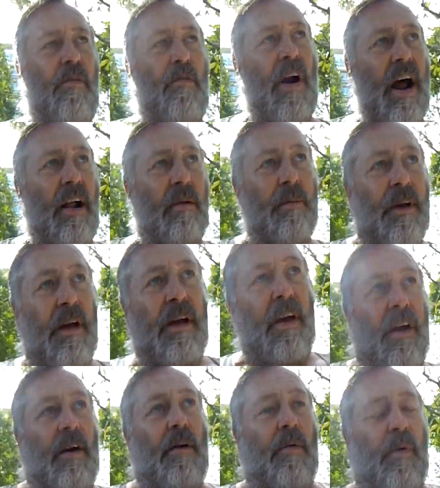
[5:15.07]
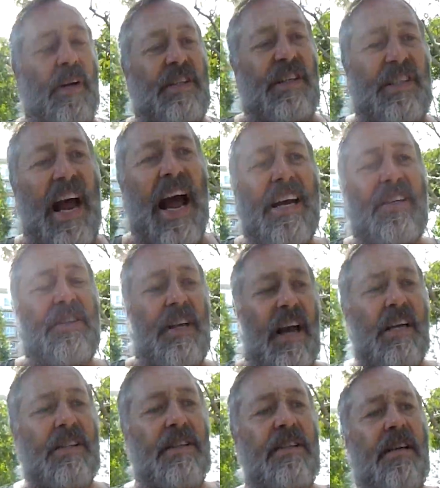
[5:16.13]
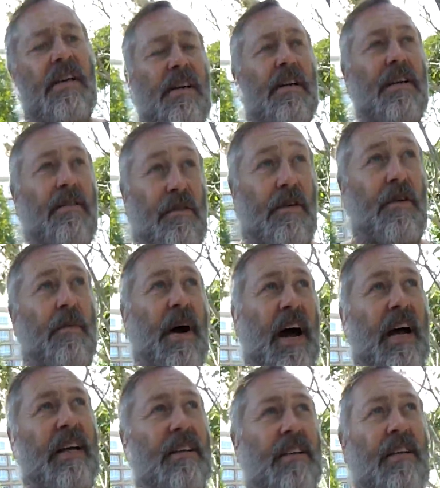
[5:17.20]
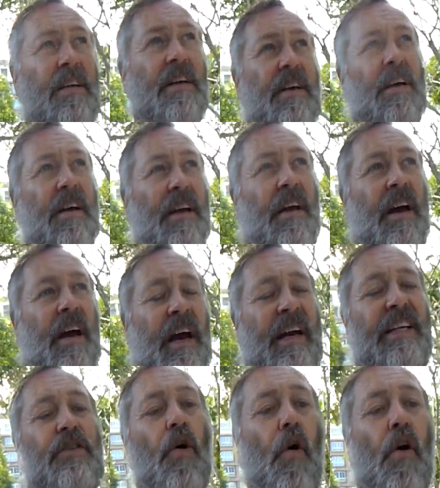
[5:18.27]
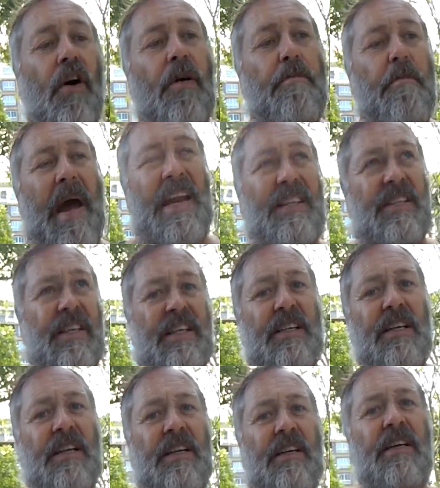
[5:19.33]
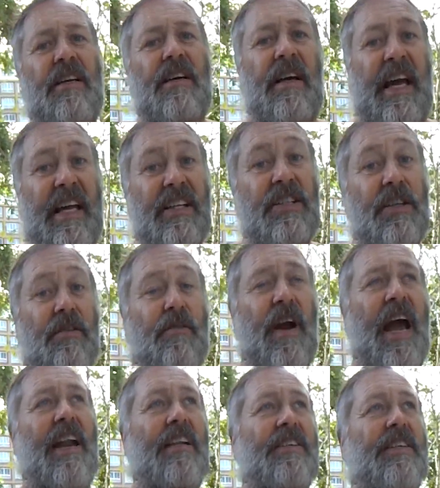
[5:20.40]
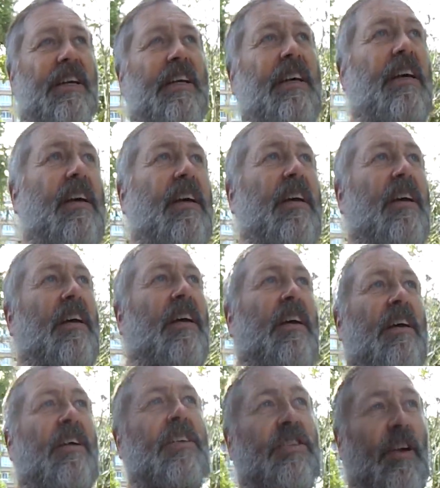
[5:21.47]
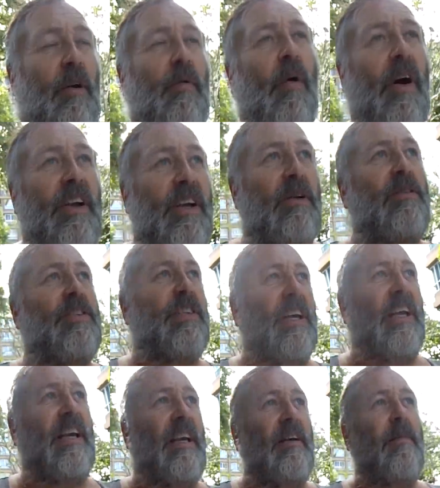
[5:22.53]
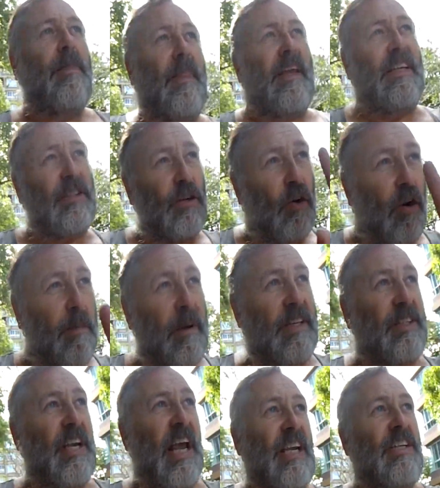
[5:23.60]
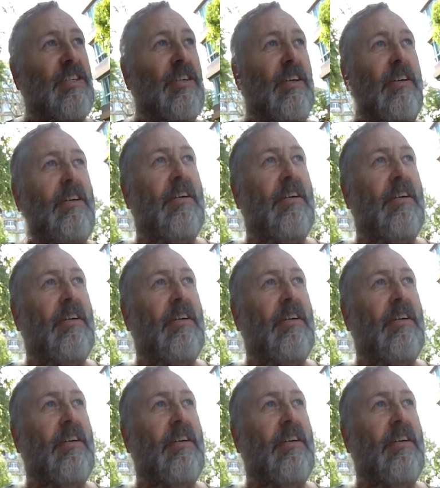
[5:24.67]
realm, which is accessed through the mind, and it's augmented into the reality. So what you see is an augmentation